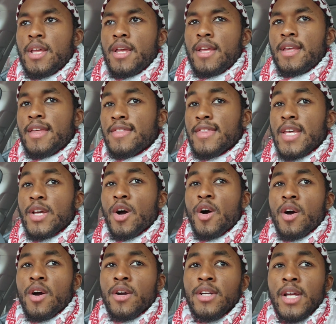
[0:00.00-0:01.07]
and they are
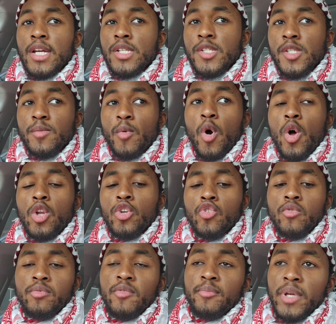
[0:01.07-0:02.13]
a small group
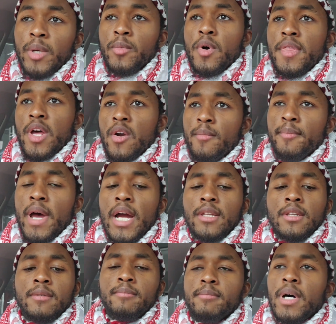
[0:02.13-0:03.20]
of people that are backed
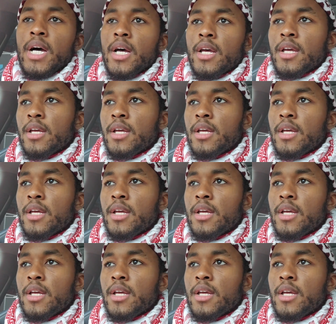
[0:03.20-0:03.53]
up by,